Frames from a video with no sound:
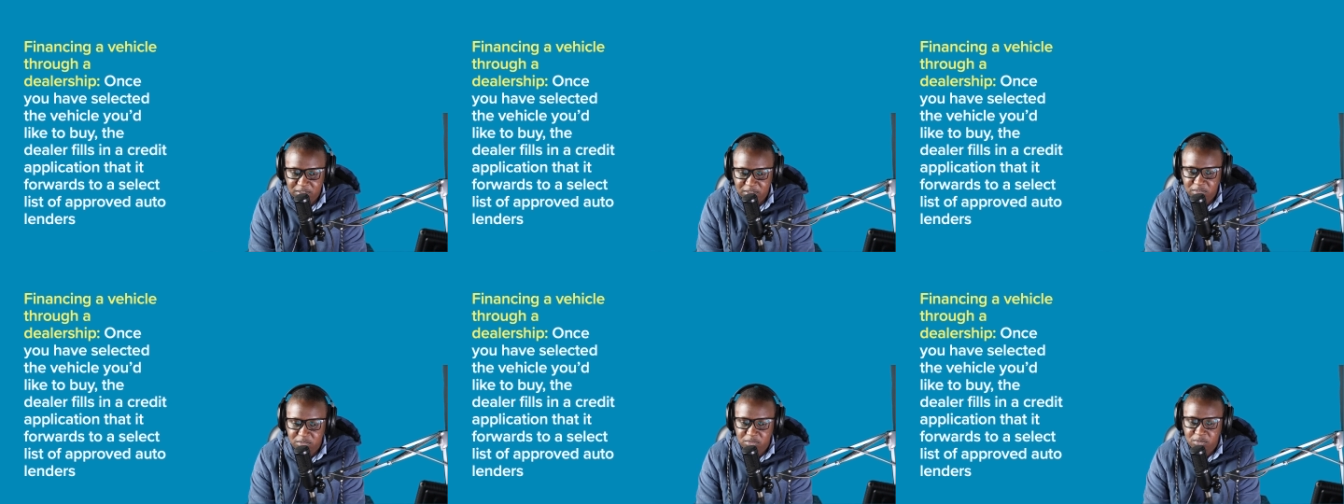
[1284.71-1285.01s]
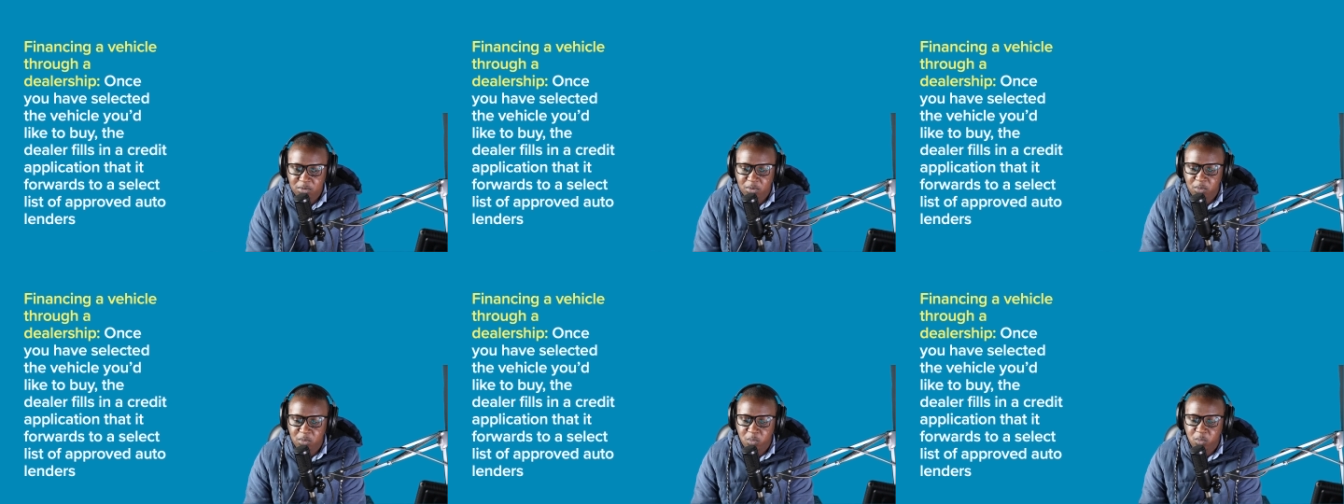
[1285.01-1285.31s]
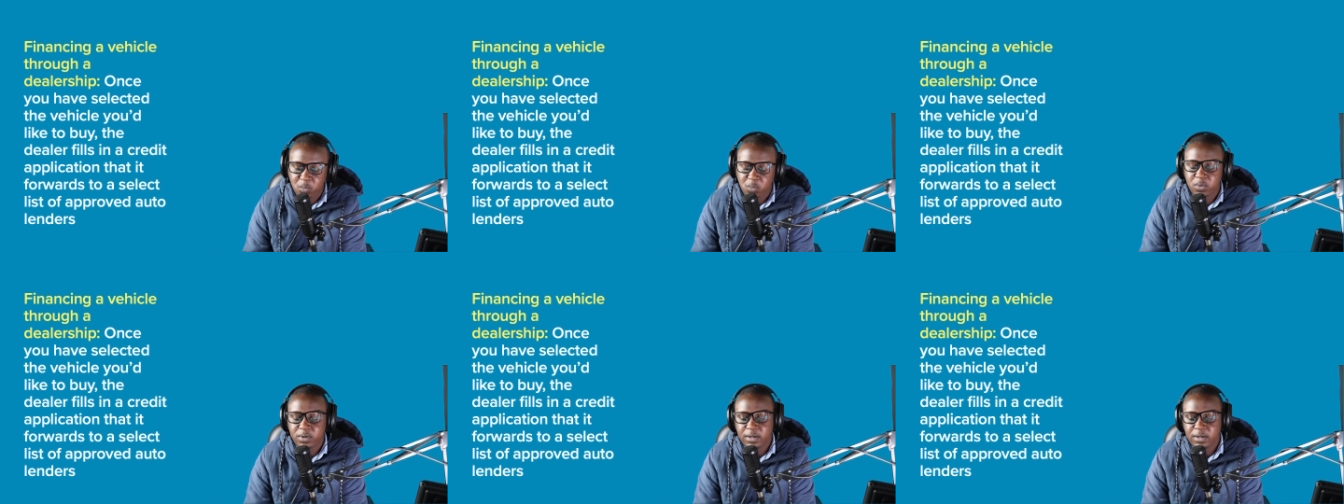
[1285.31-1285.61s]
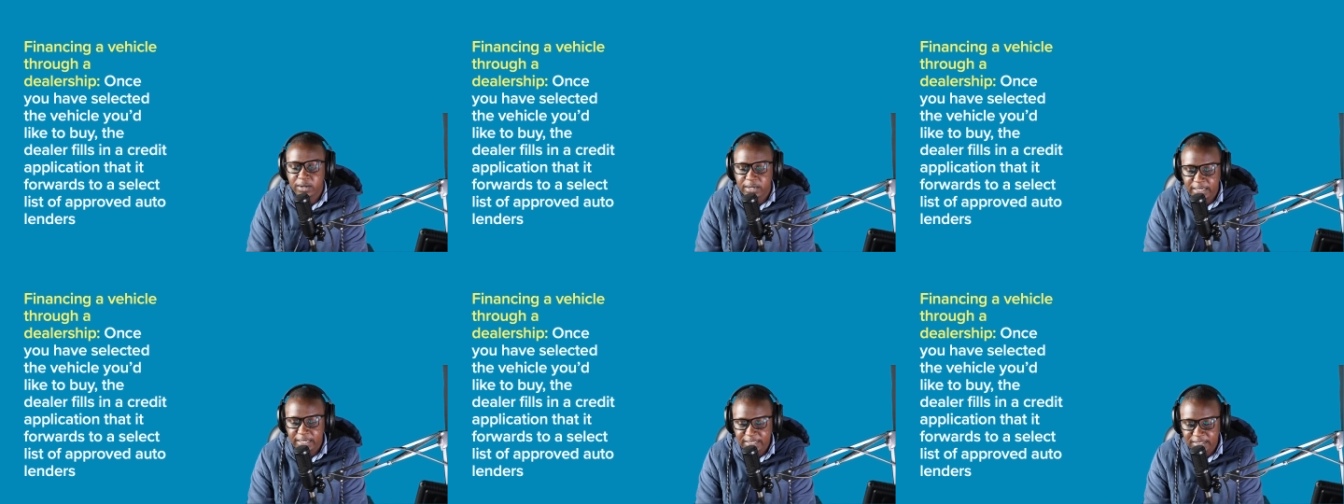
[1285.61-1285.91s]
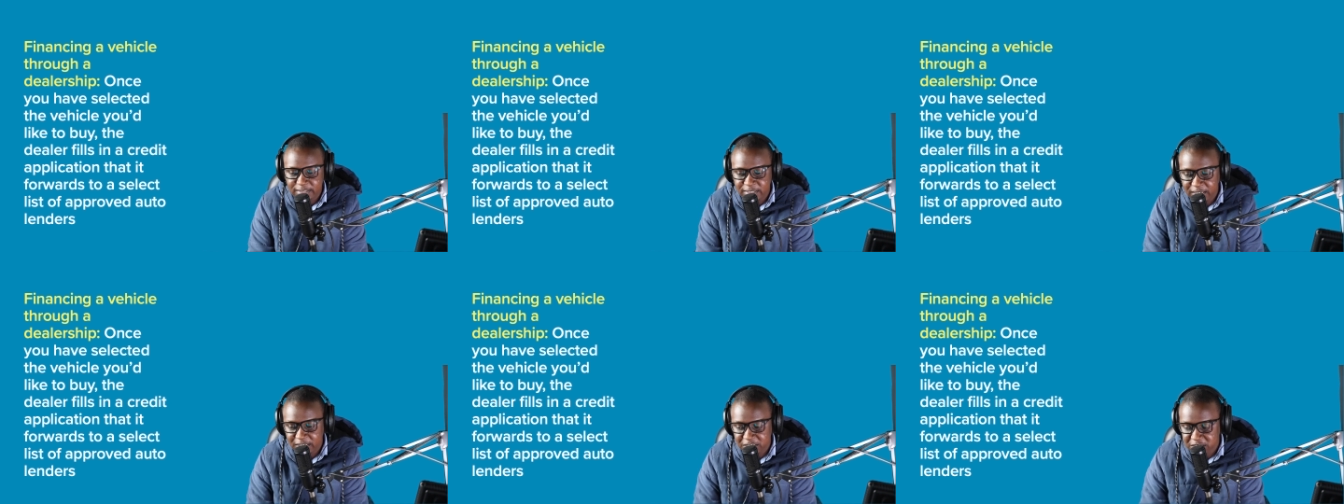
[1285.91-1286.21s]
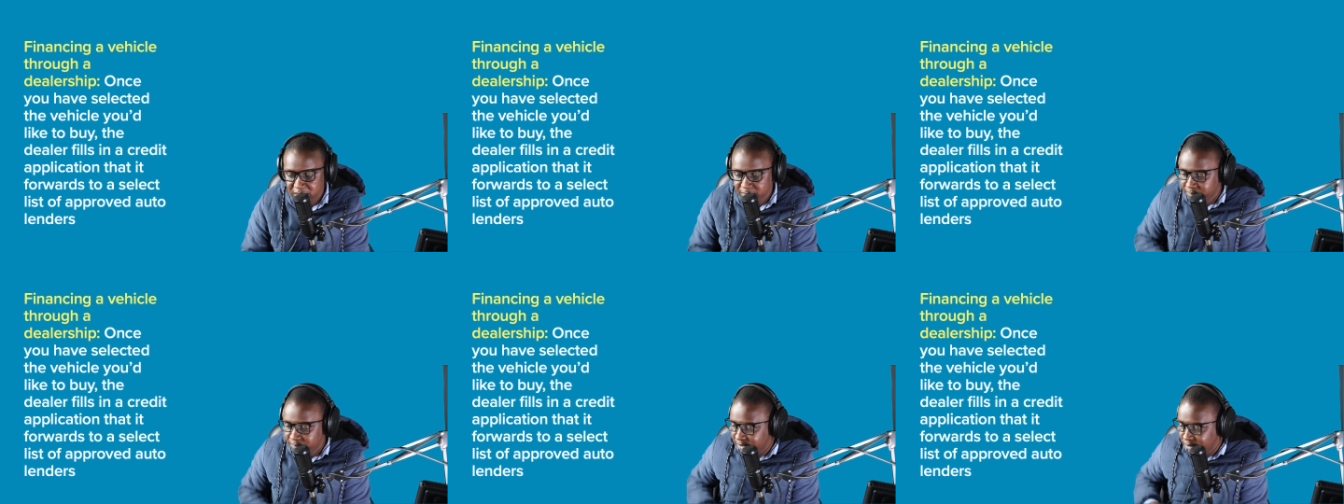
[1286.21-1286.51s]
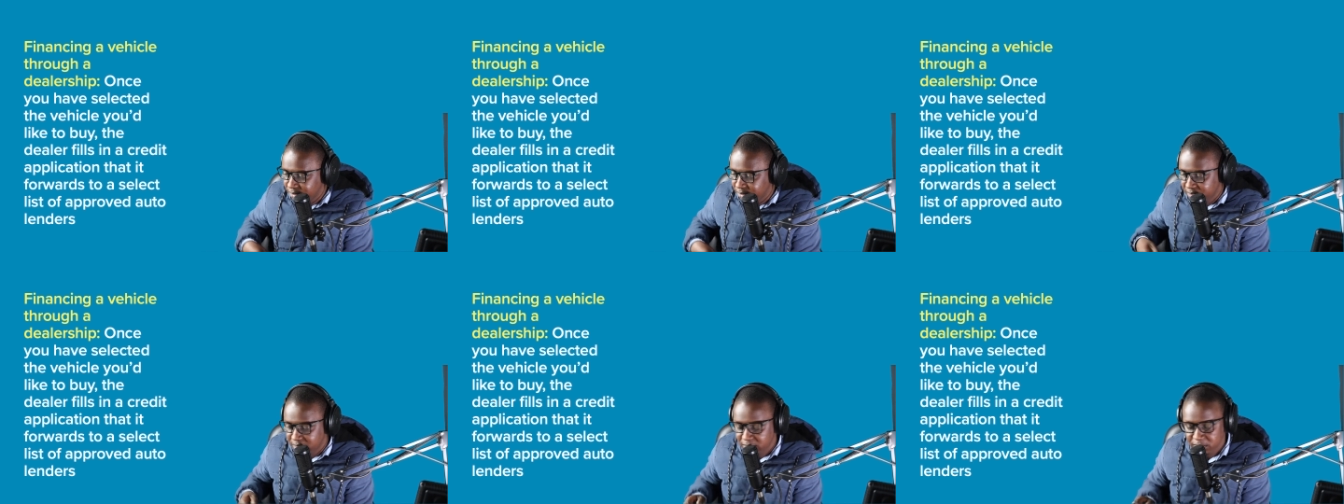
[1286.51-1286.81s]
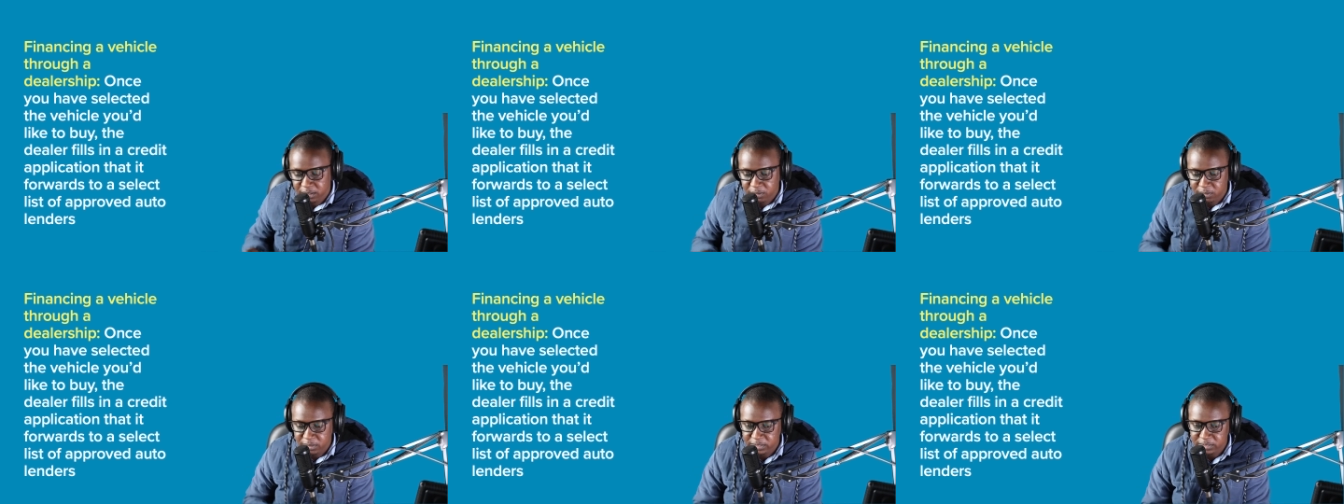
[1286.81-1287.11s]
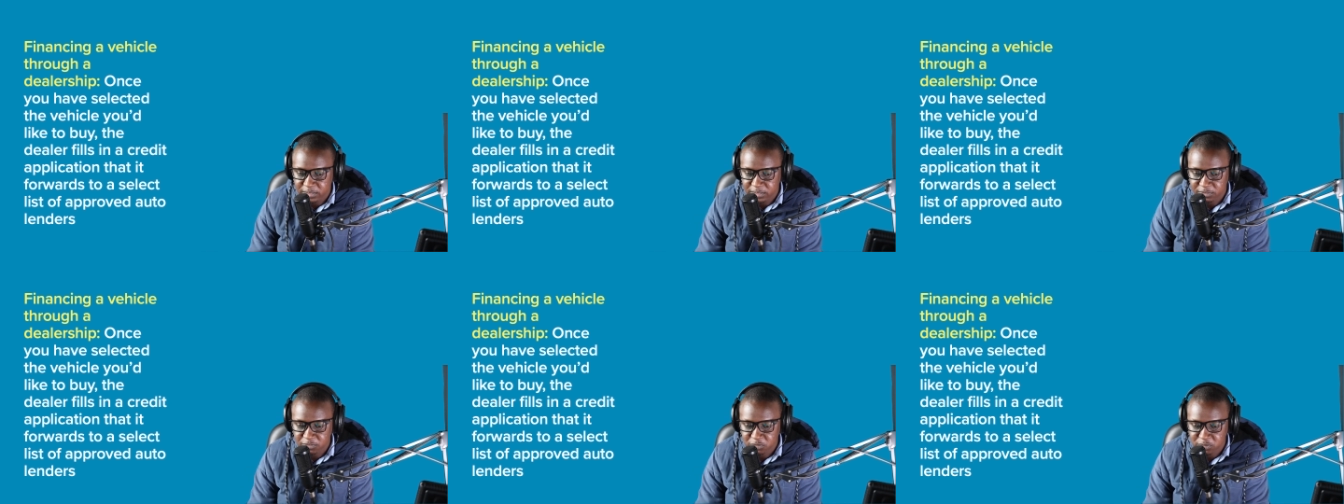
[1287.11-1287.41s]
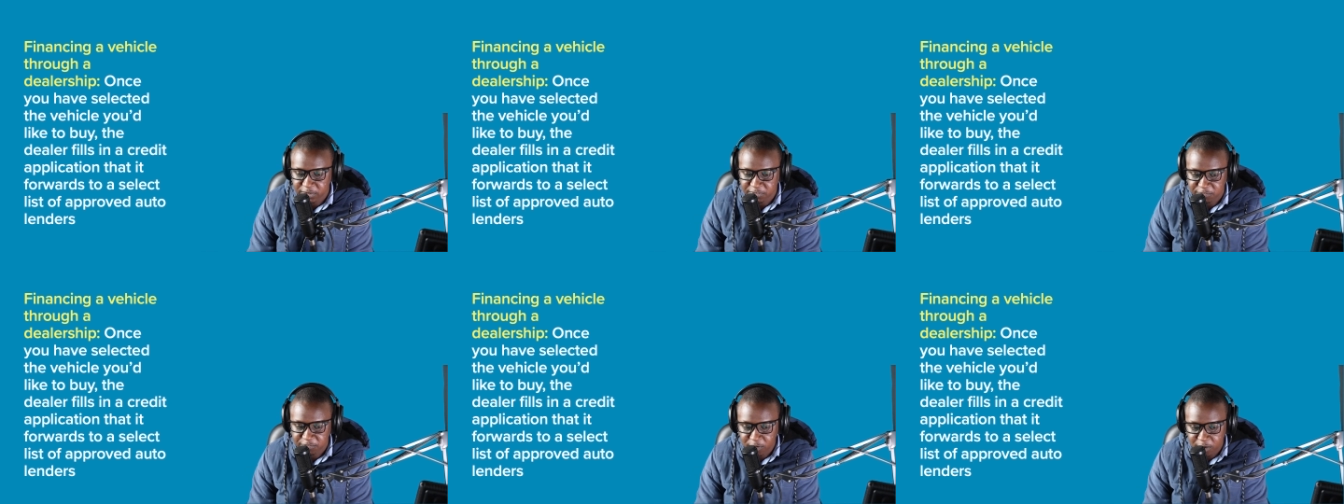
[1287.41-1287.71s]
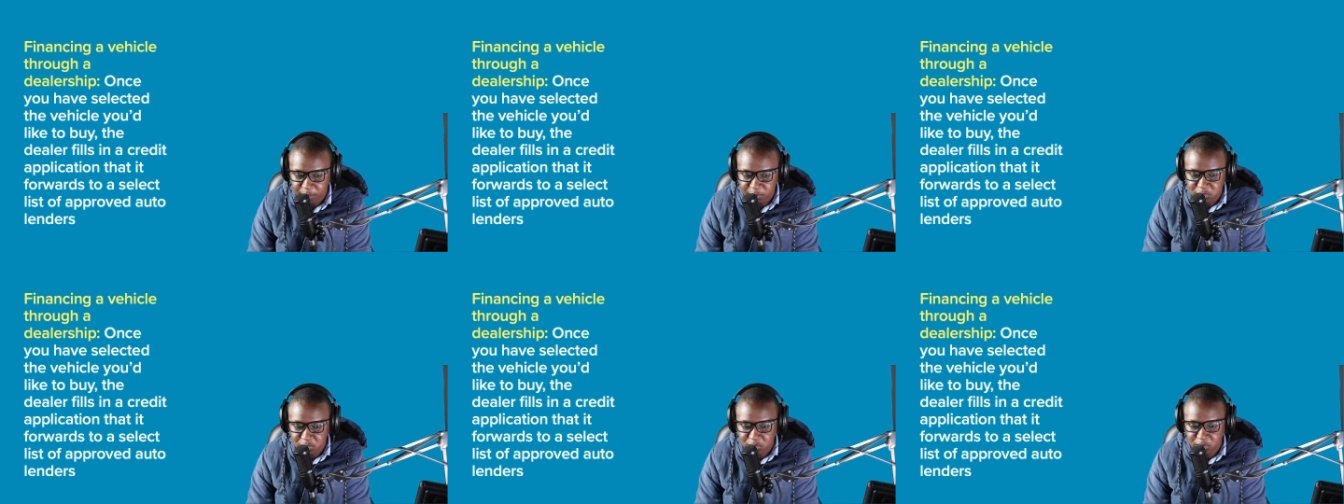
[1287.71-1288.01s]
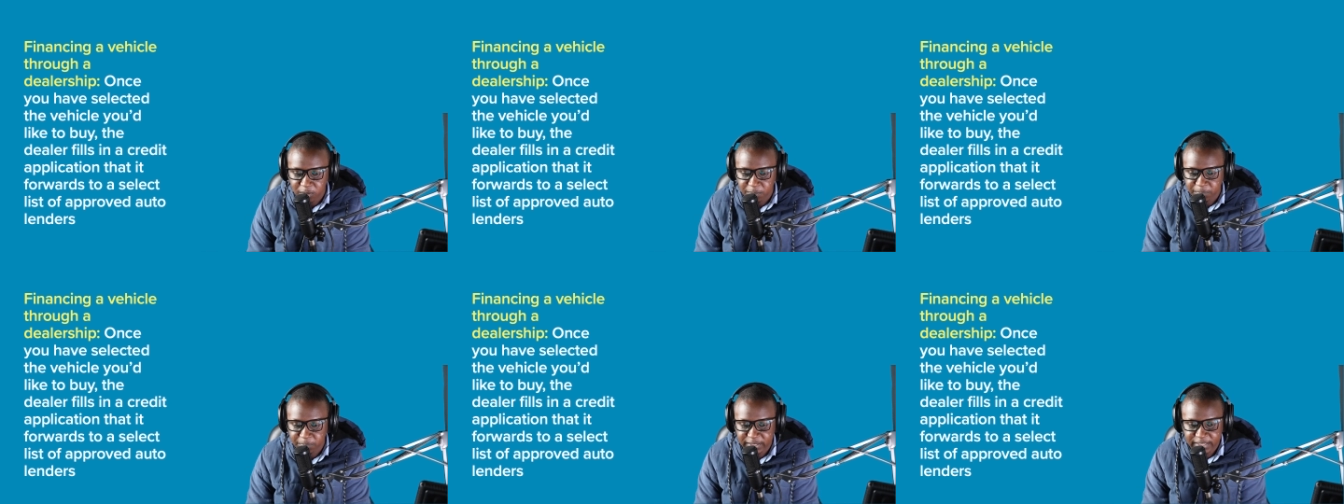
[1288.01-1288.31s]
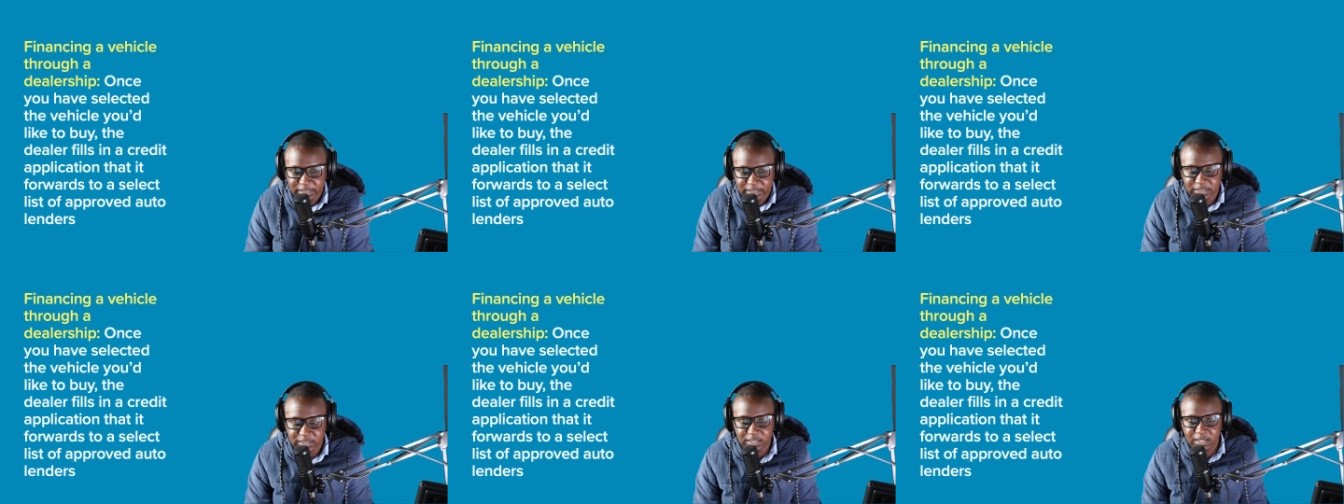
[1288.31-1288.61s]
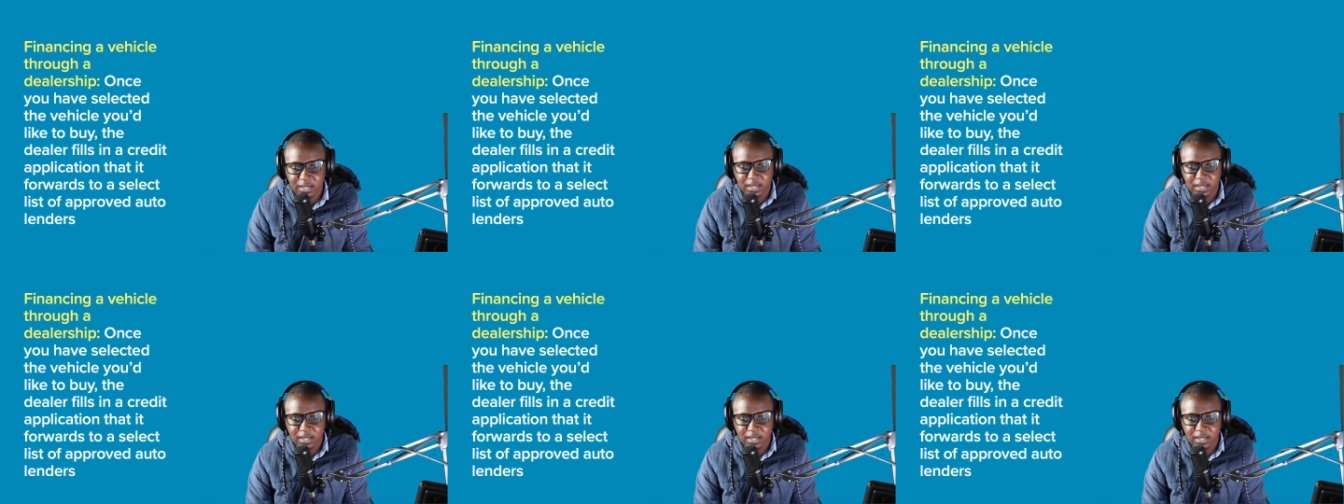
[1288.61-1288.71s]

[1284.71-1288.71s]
So at the dealership, they will give you a form to complete,